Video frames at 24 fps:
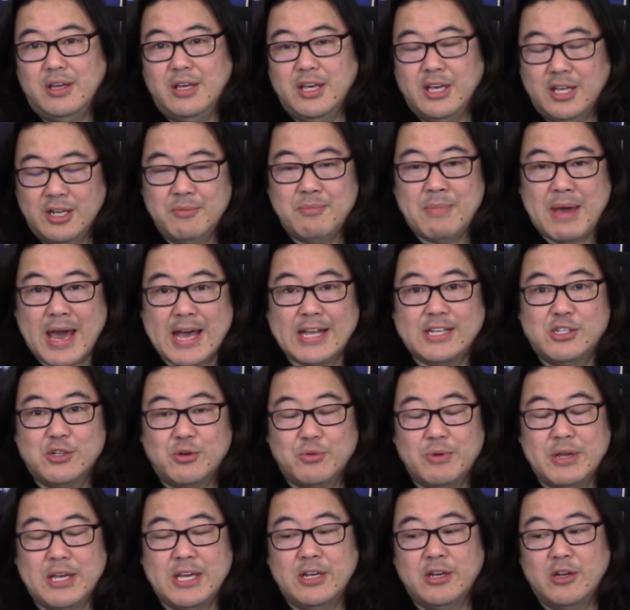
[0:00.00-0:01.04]
in
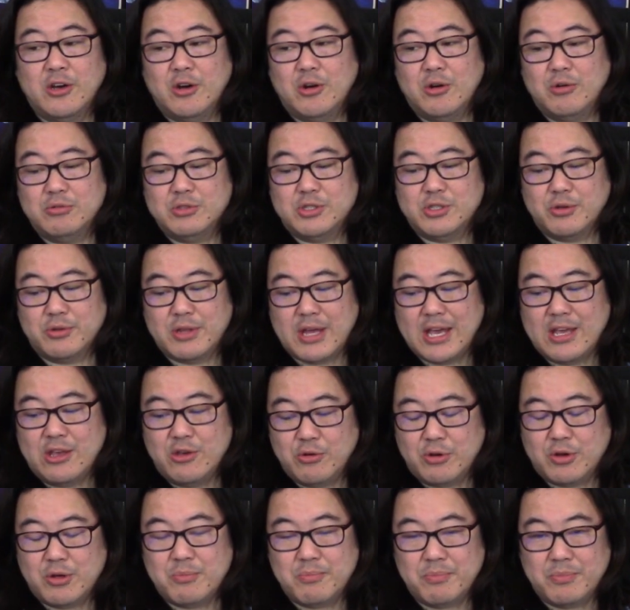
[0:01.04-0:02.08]
Matcherino so that
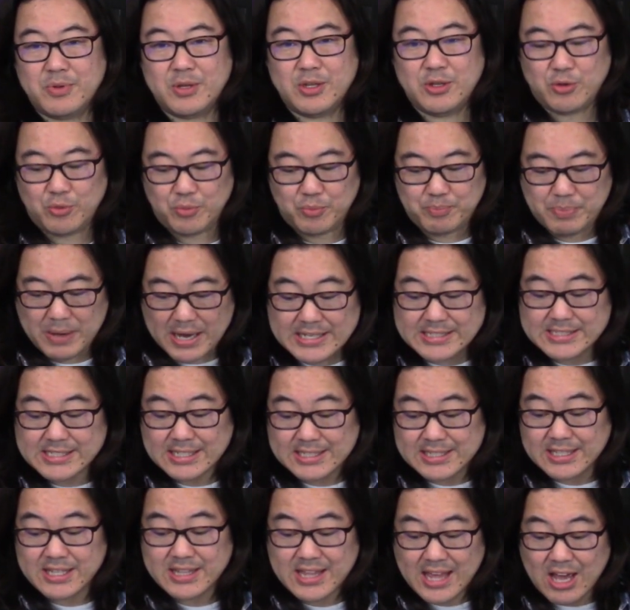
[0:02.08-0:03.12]
you can you
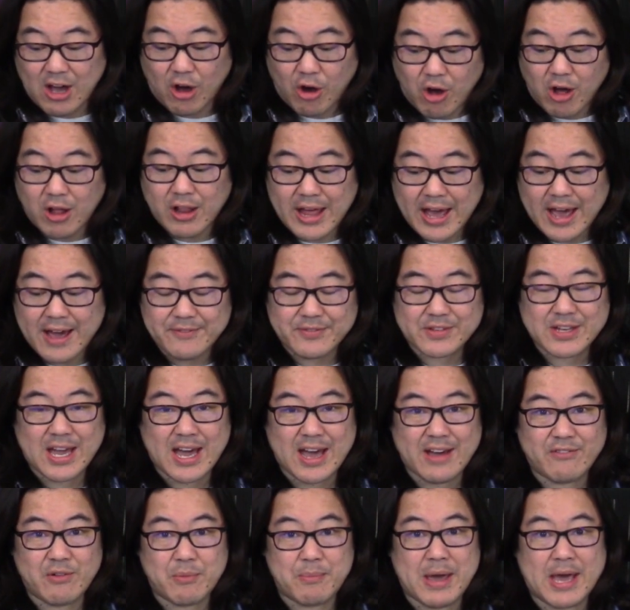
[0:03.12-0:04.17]
basically they all have to
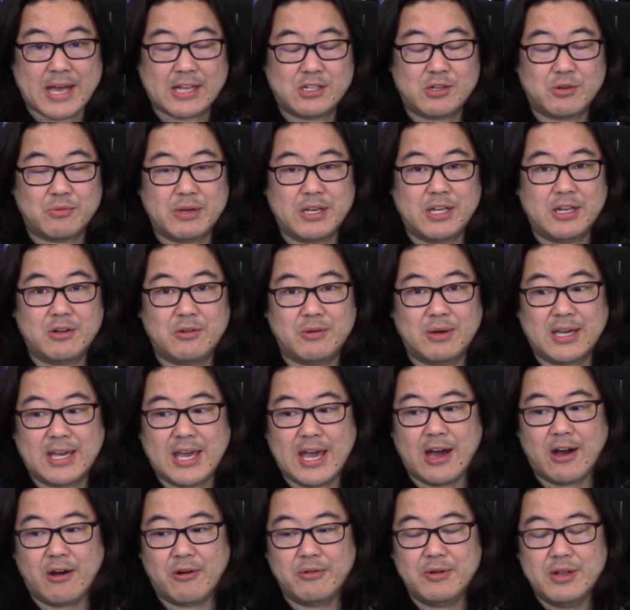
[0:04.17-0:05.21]
have a Matcherino
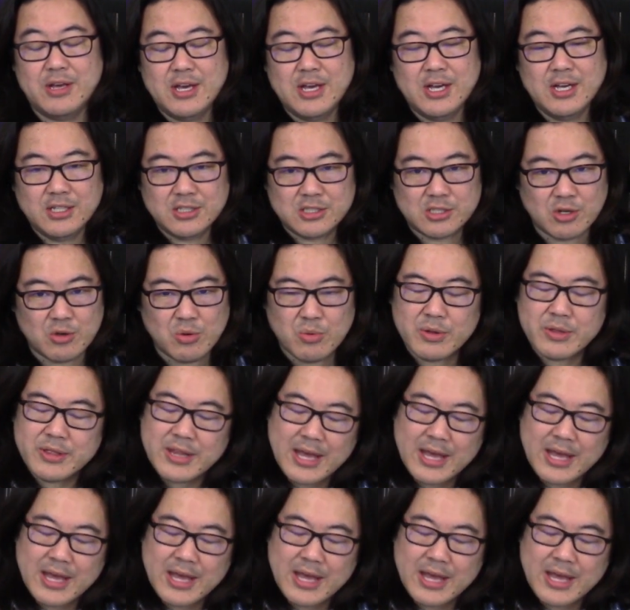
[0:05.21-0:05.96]
account. So